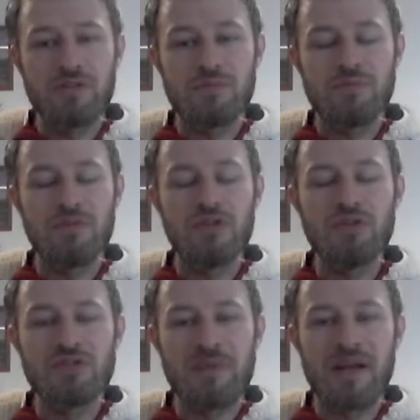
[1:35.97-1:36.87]

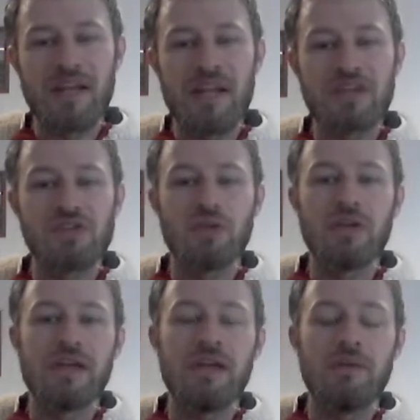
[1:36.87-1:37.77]
uses the magnetic, so
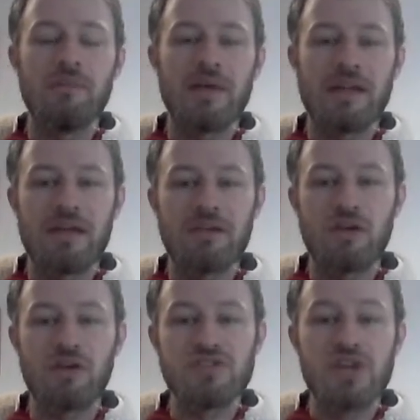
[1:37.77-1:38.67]
like magnetic
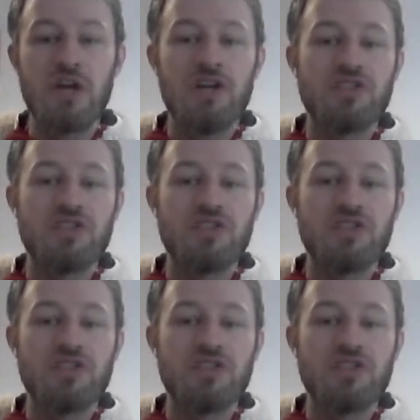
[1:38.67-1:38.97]
currents.